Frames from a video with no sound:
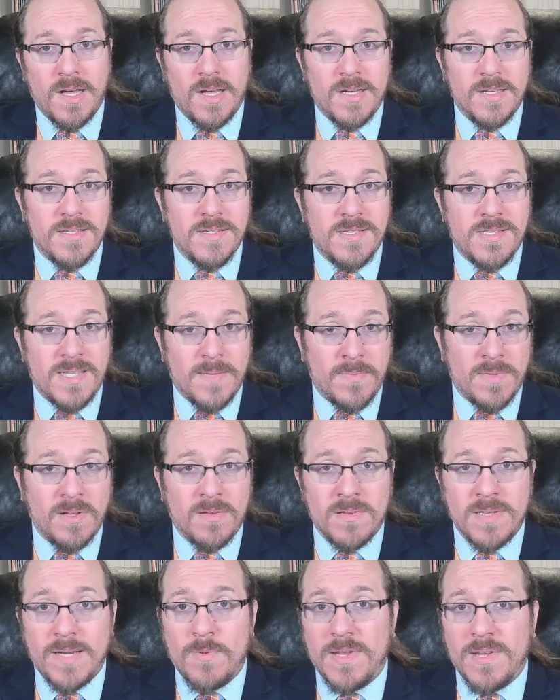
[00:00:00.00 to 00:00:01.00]

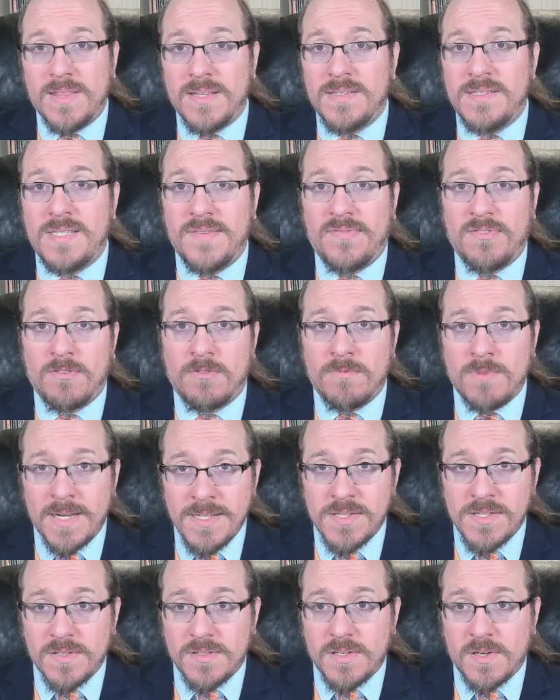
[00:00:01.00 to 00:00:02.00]
Similarly, with a
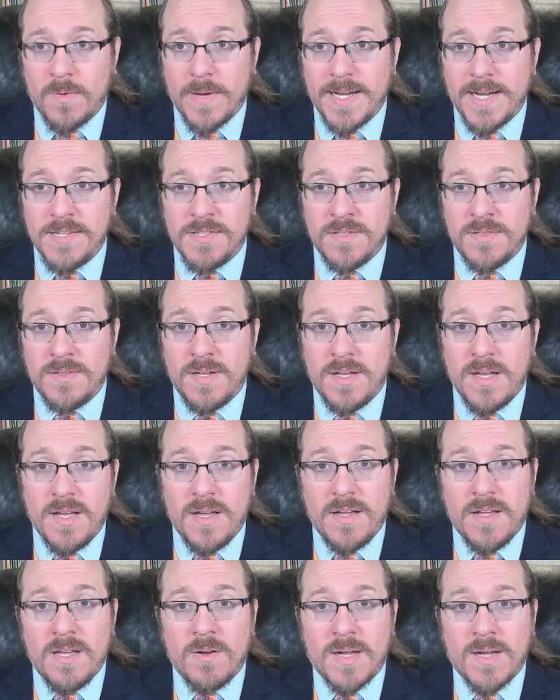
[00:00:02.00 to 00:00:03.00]
differential equation,
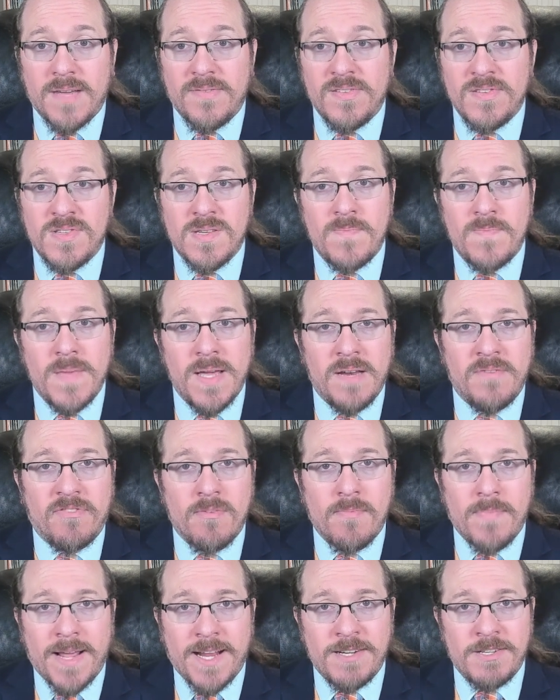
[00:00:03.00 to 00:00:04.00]
you're given some
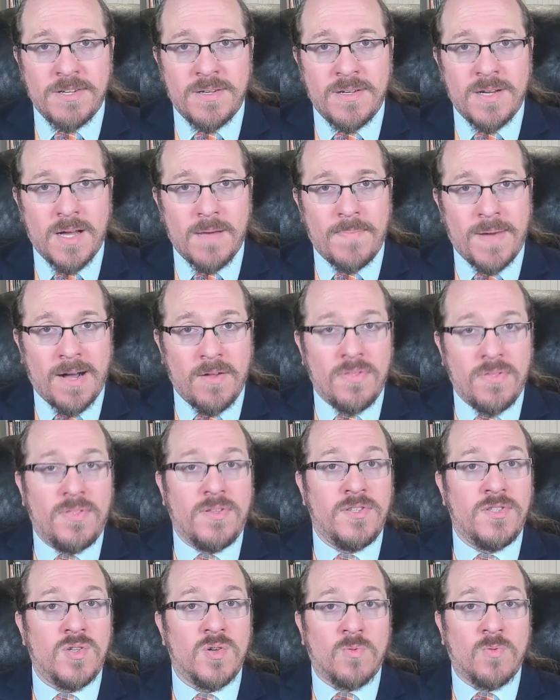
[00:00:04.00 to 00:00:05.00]
information about
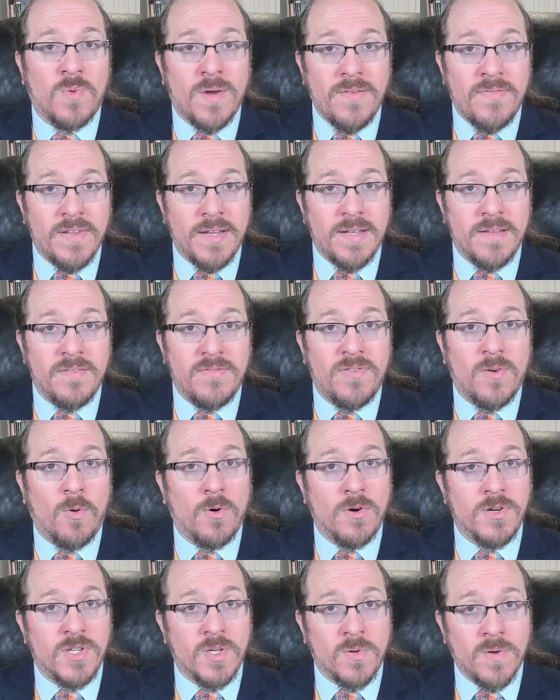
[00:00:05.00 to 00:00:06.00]
the derivative
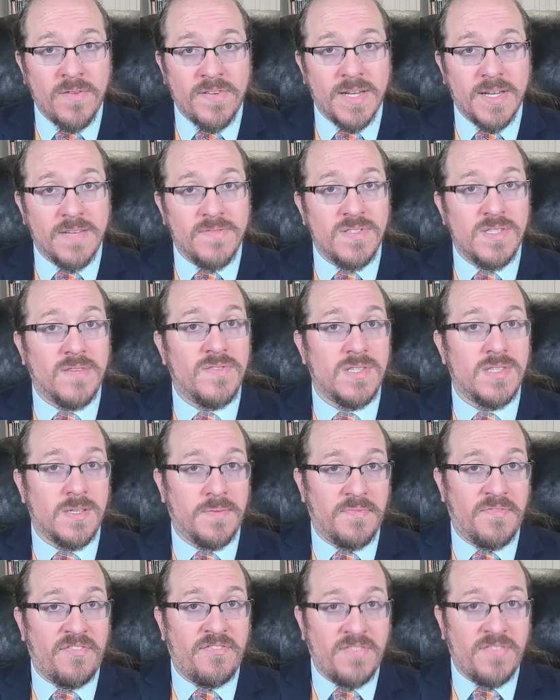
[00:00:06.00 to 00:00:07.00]
or derivatives of
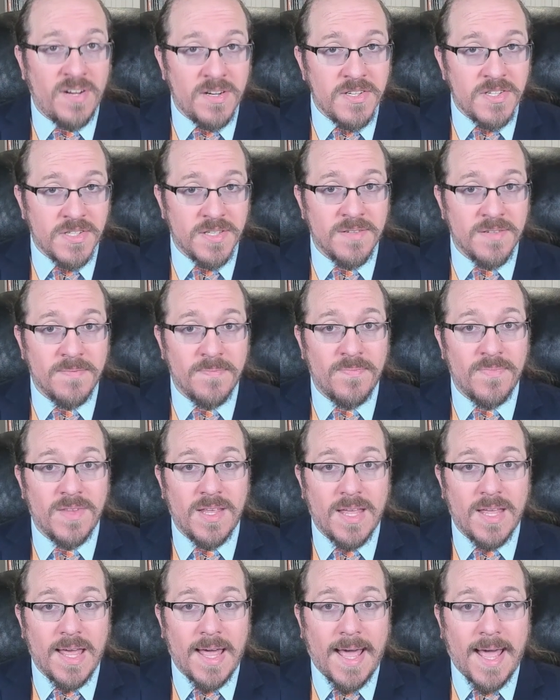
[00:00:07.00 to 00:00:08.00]
some function,
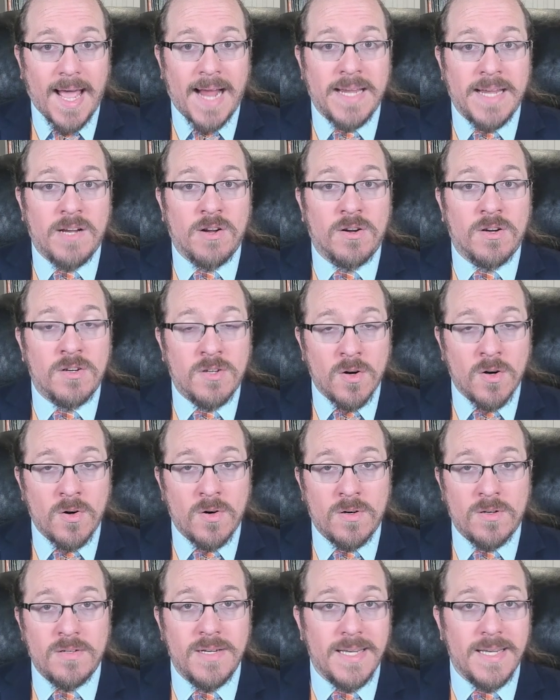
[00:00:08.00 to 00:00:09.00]
and your
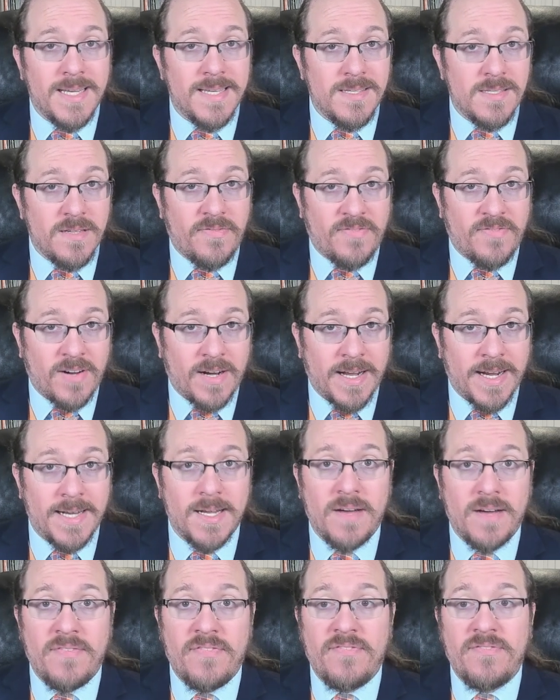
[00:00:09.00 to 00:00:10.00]
goal is to find
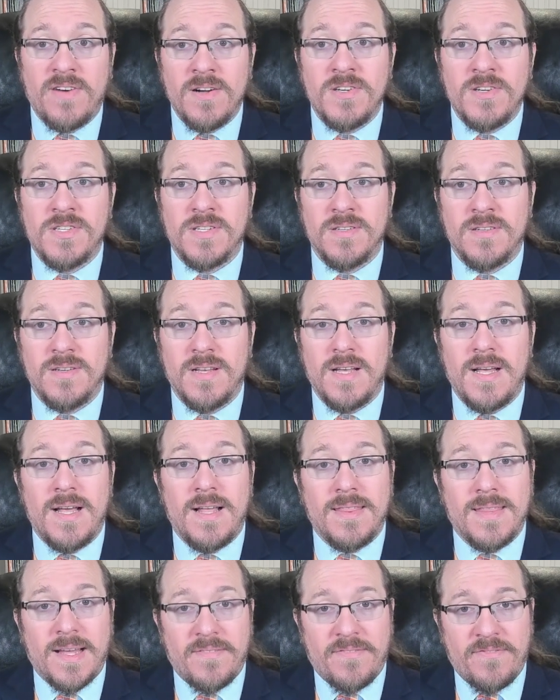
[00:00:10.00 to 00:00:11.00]
a function
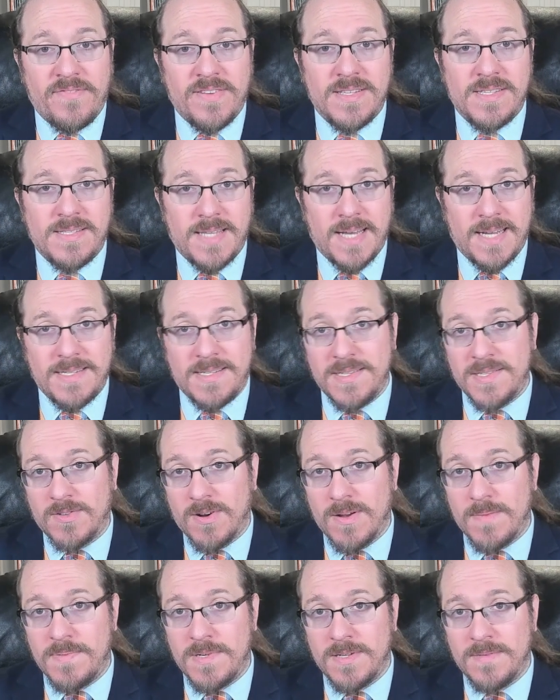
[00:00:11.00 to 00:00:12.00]
that fits that
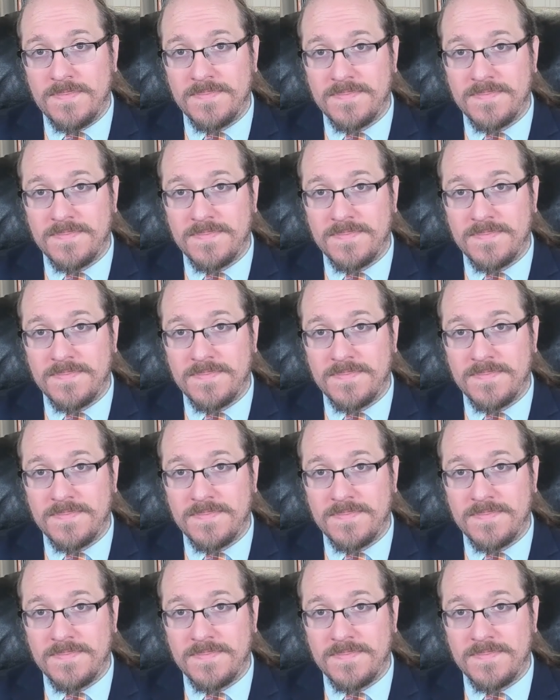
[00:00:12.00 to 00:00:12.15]
description.